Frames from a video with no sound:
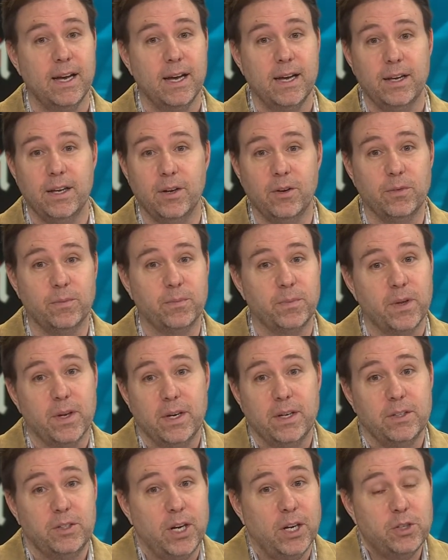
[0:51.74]
you know,
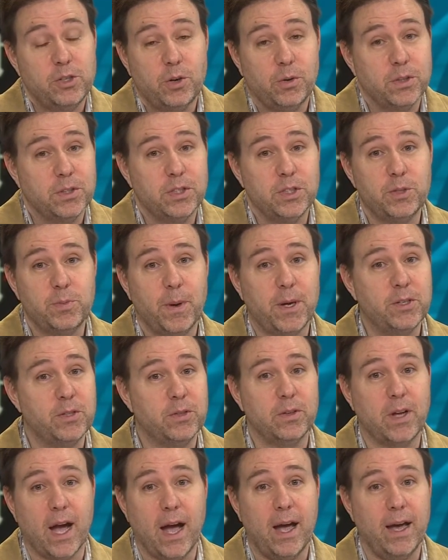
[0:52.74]
Josh Gordon's a special
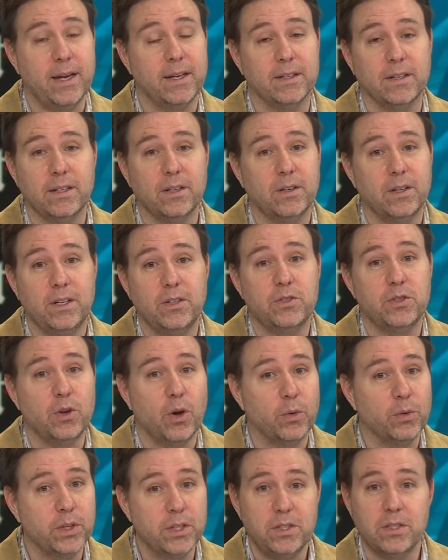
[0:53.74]
guy, and, you know, he's
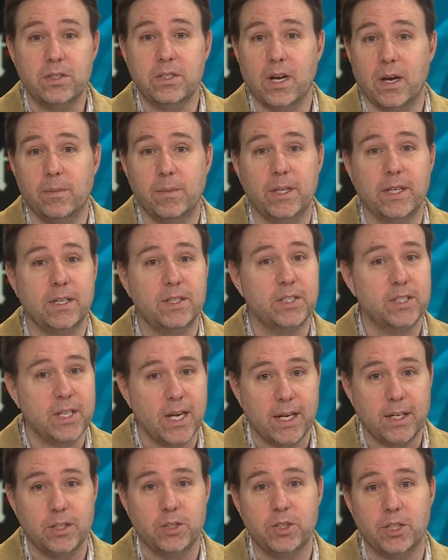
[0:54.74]
known this is coming. He's
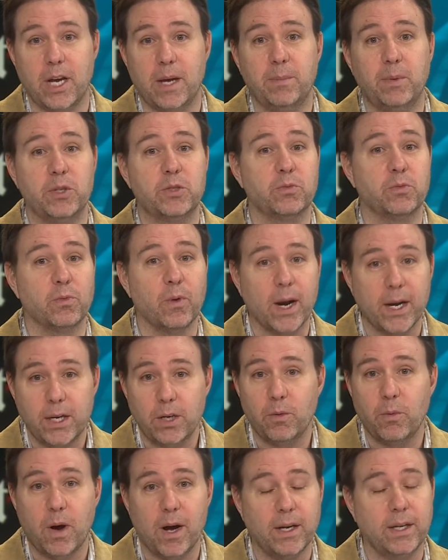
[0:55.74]
stayed in shape. He's ready
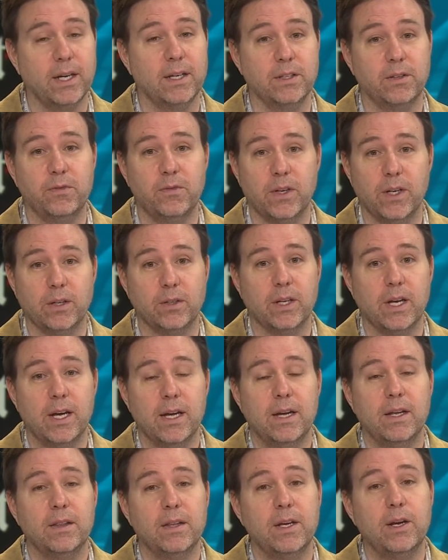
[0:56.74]
to walk on the field.
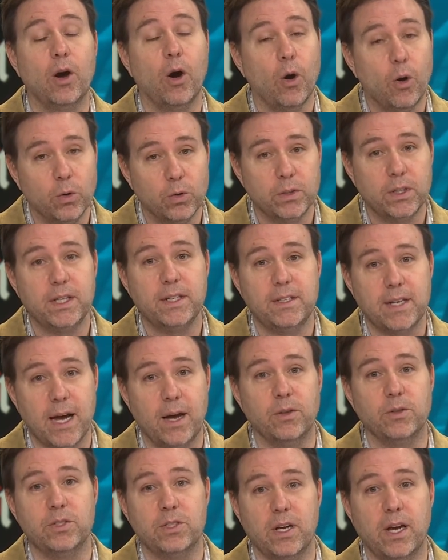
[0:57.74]
The only
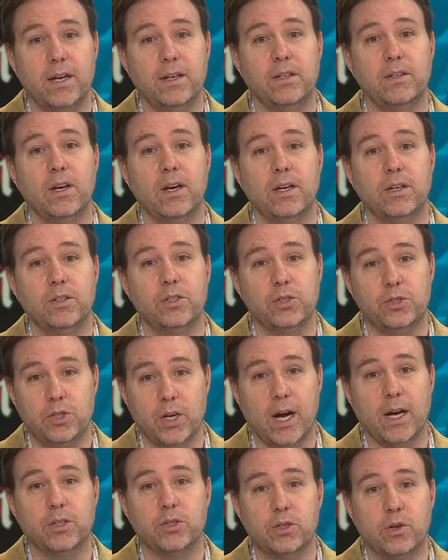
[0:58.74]
downside to
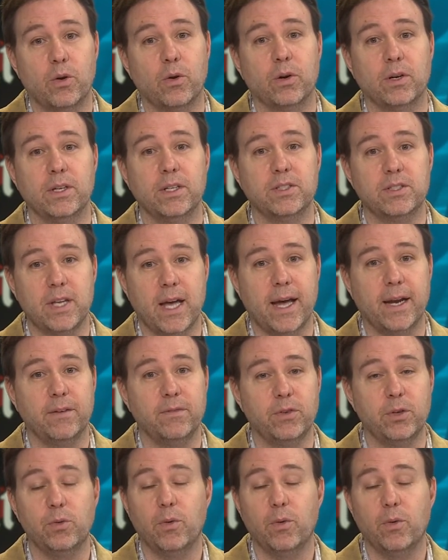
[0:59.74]
Josh Gordon is that if you